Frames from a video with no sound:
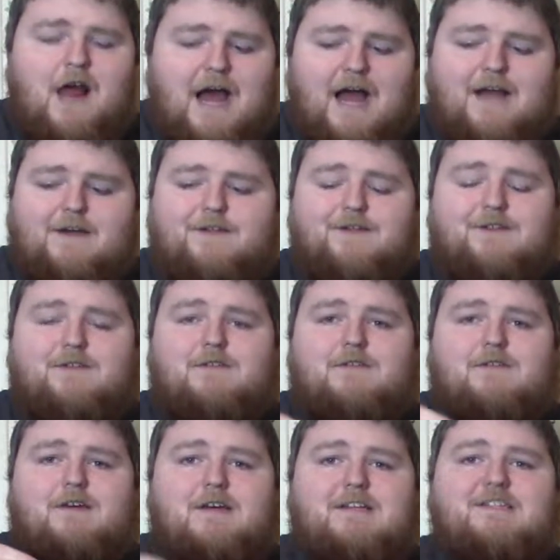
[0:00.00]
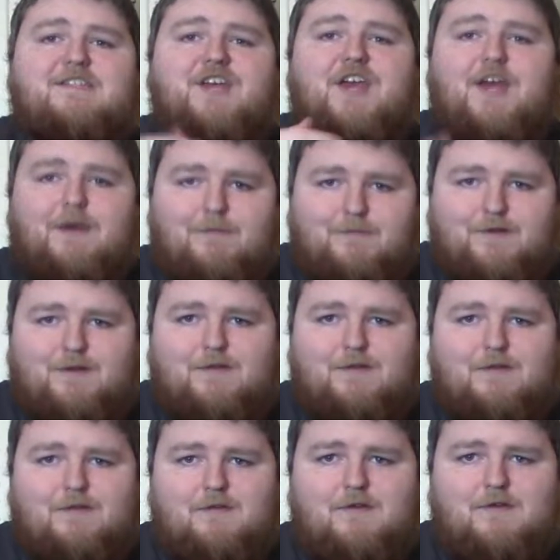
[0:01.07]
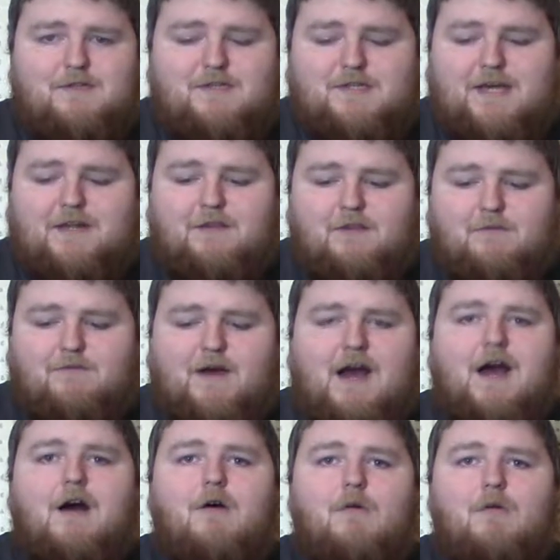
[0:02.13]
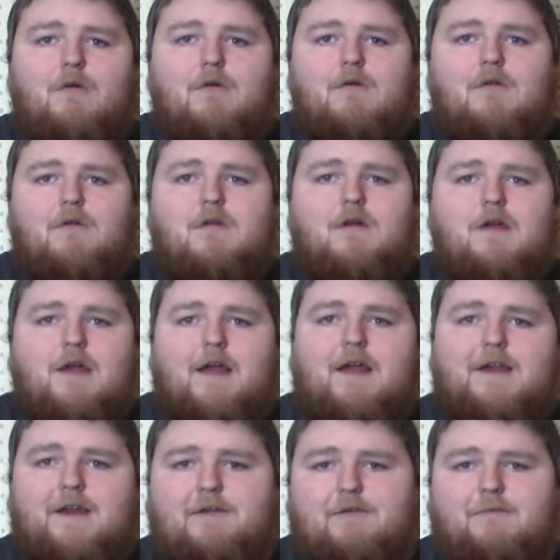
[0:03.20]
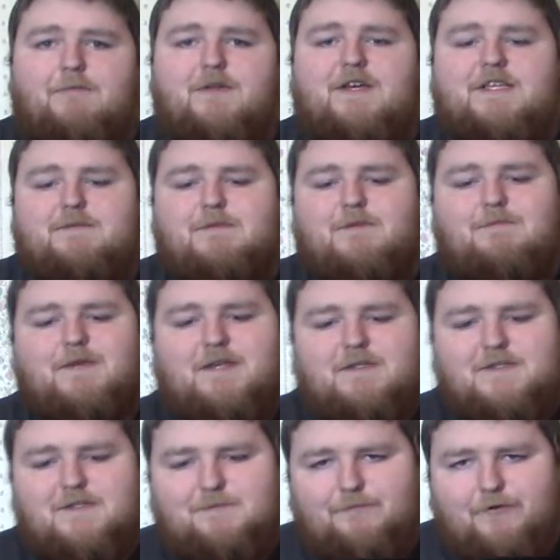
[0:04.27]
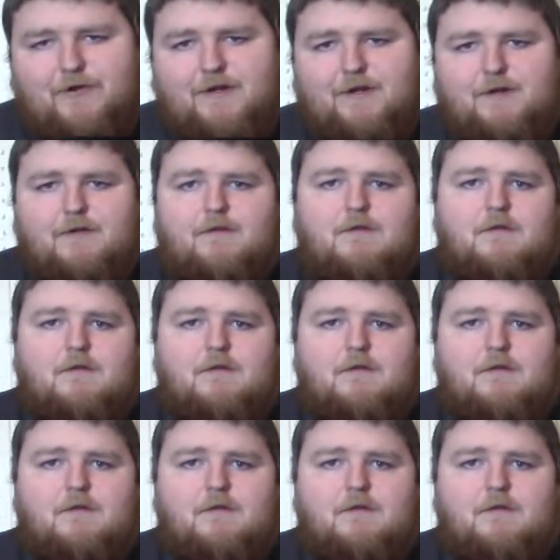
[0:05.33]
I could attempt to take the file and get replacement pieces printed.